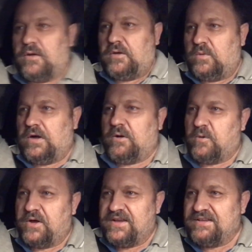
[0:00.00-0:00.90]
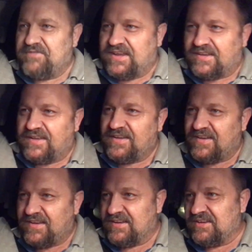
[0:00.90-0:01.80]
Wow, what an evening.
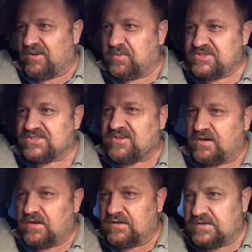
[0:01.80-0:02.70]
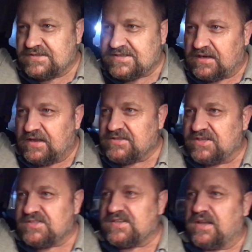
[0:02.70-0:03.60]
Uh, yeah, we just got a, a, stiletto
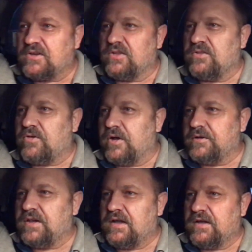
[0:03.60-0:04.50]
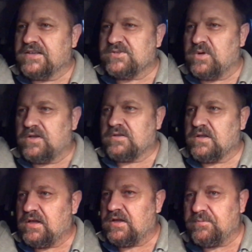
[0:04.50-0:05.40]
snake on the road now as well.
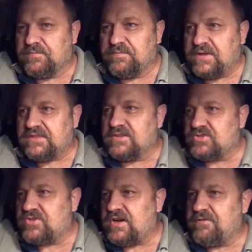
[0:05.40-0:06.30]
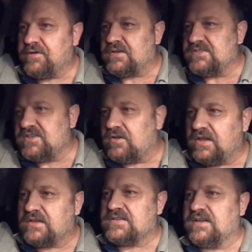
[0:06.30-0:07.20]
Um, but the traffic is so
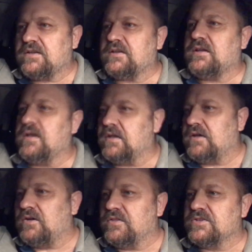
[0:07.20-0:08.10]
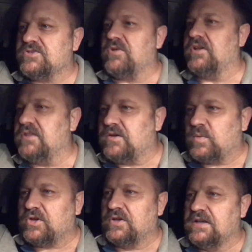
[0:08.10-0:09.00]
hectic uh, on this road that we
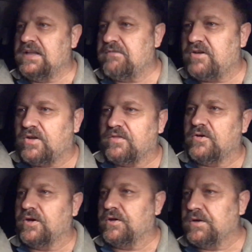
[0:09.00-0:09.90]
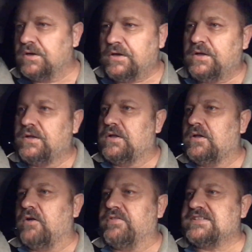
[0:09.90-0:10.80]
couldn't leave it on the road
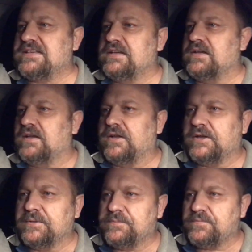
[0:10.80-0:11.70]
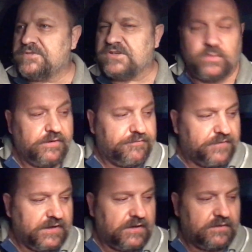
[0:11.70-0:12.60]
obviously um, so we've
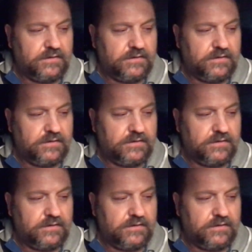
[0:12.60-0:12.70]
uh,